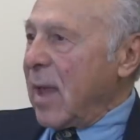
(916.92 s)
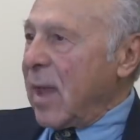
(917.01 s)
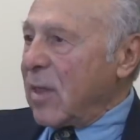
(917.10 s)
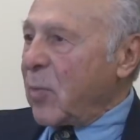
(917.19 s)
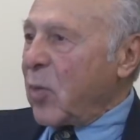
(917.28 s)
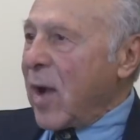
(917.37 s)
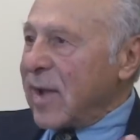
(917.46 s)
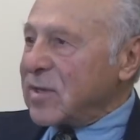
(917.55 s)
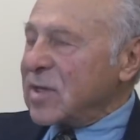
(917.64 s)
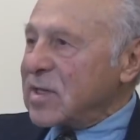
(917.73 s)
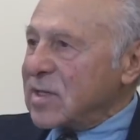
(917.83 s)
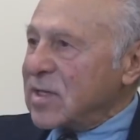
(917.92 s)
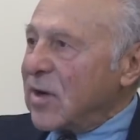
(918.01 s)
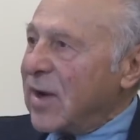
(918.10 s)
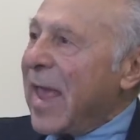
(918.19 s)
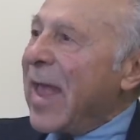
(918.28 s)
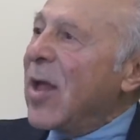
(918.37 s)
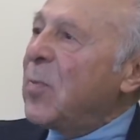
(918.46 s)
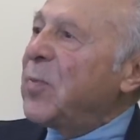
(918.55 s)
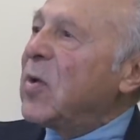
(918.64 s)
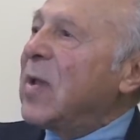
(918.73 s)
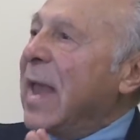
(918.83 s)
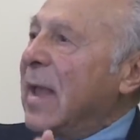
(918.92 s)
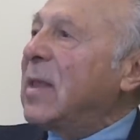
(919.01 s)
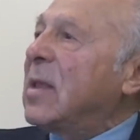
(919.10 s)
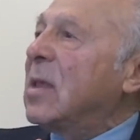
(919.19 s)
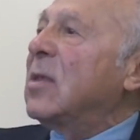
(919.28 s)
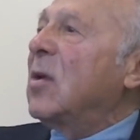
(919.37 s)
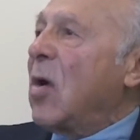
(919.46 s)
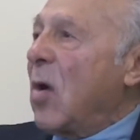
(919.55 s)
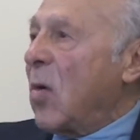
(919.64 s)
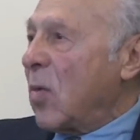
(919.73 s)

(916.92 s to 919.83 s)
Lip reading: The process is there to help you get to the goal.